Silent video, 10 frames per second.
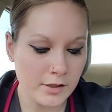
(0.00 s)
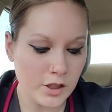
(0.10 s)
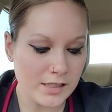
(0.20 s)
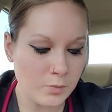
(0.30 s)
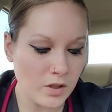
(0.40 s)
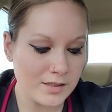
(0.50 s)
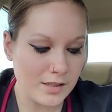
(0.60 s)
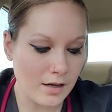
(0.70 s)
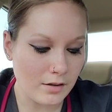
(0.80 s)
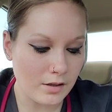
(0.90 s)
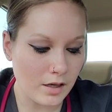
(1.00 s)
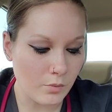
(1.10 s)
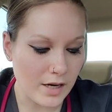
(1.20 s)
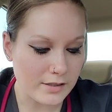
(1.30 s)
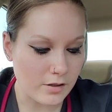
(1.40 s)
Jasper had silently
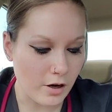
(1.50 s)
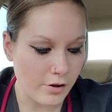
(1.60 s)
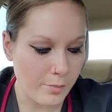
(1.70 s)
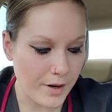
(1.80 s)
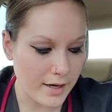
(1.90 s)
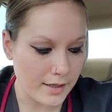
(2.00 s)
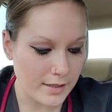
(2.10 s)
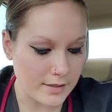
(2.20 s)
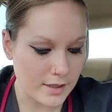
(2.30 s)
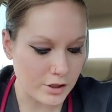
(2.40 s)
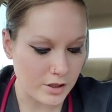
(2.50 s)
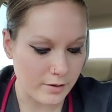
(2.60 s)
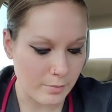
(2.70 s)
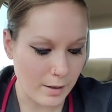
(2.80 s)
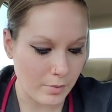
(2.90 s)
erased all the panic and tension
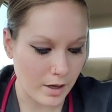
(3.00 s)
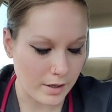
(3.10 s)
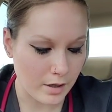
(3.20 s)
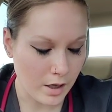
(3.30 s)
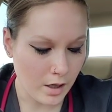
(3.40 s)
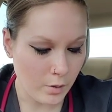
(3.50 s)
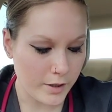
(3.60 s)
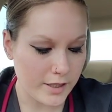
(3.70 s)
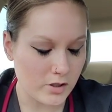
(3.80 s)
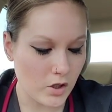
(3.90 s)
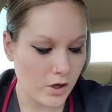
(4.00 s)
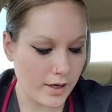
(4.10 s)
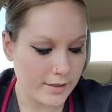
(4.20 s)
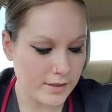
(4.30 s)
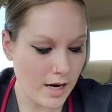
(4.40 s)
in my body with his
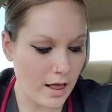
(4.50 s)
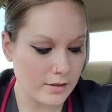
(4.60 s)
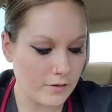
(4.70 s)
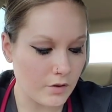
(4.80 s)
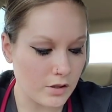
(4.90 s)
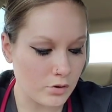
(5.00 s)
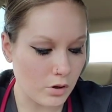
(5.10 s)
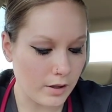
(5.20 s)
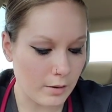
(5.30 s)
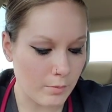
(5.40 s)
curious talent of controlling